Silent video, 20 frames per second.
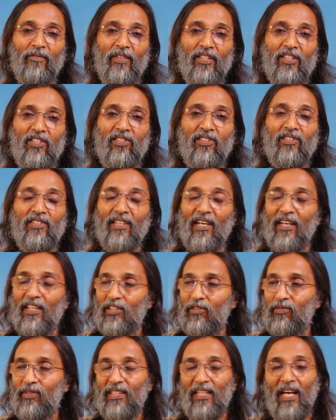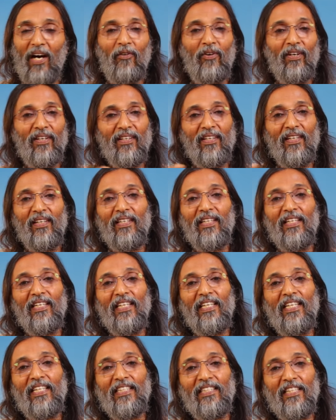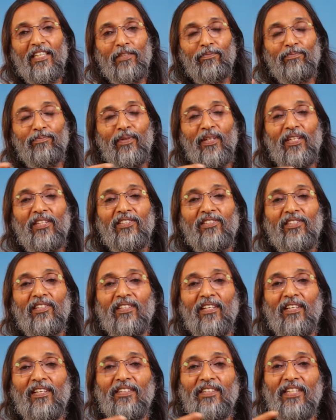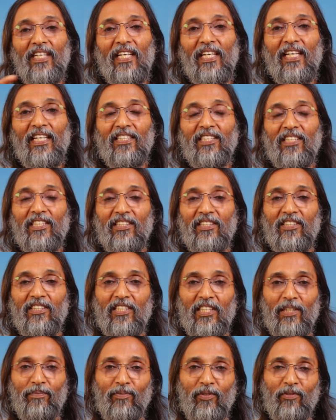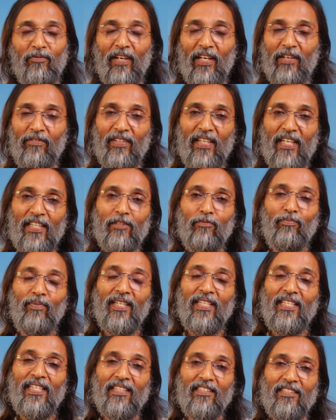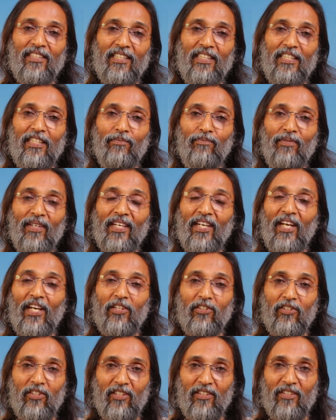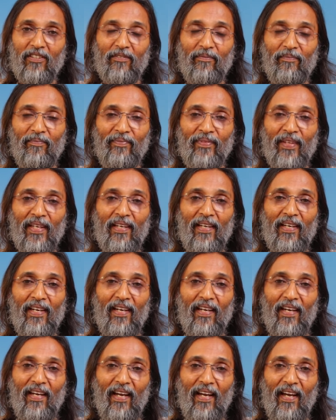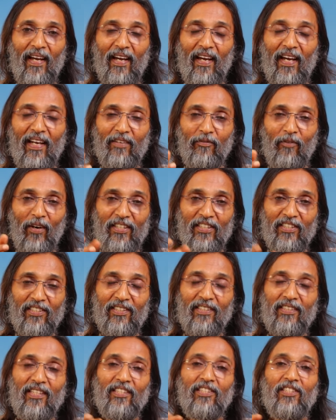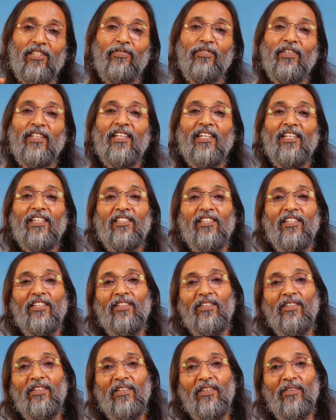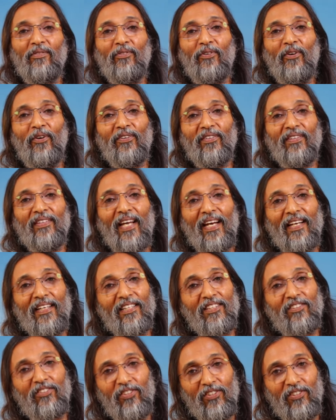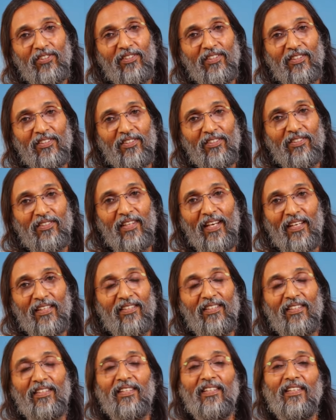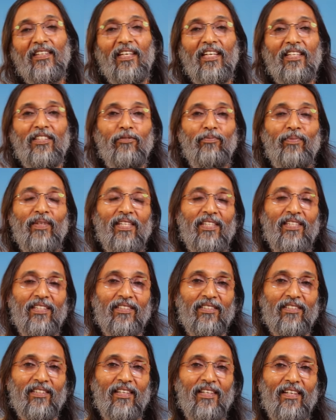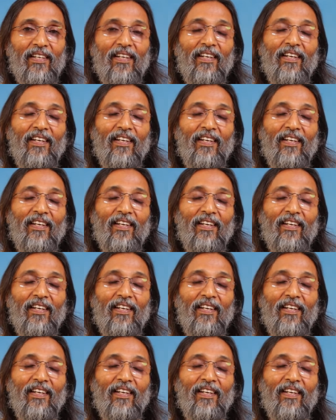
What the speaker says: which starts with our interpersonal relationships where we experience a deep connection. And what is the justification for that existence, that experience?